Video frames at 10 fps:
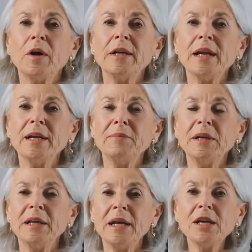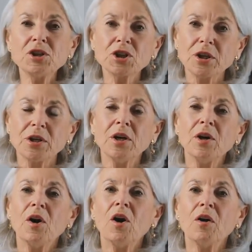an elimination
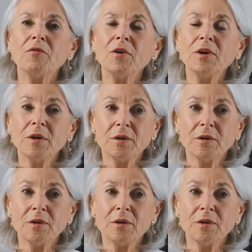of